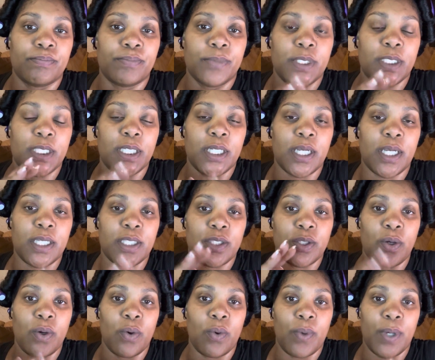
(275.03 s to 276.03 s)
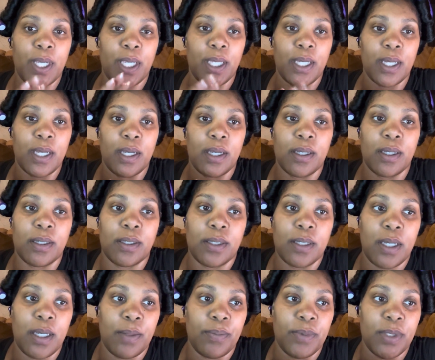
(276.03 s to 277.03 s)
took us going
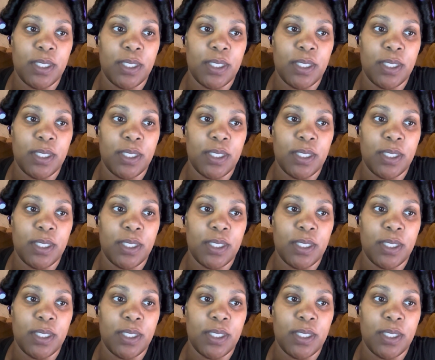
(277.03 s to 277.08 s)
up the